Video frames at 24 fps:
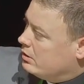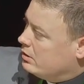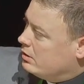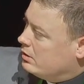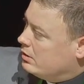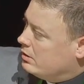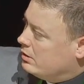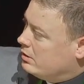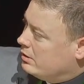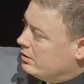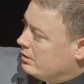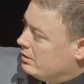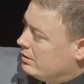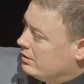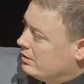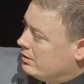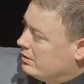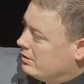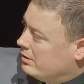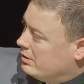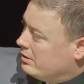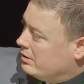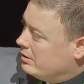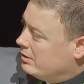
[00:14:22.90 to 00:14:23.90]

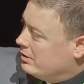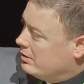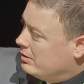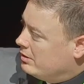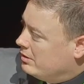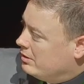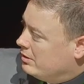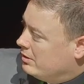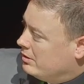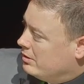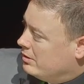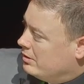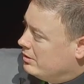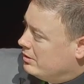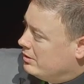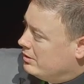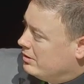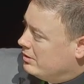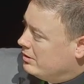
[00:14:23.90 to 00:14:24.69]
(no one is talking)